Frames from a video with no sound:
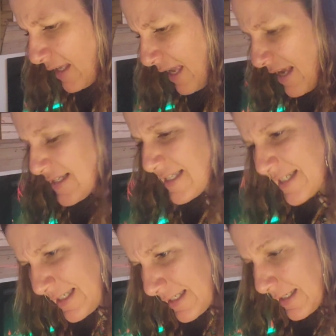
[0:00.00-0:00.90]
can't
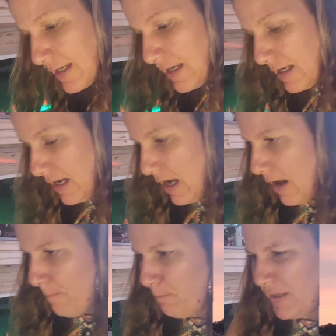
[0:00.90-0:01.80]
see.
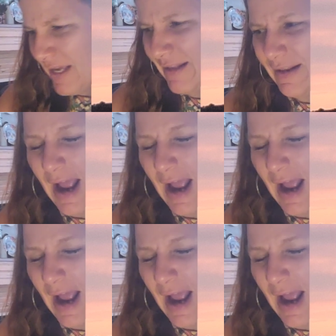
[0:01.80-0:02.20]
But yet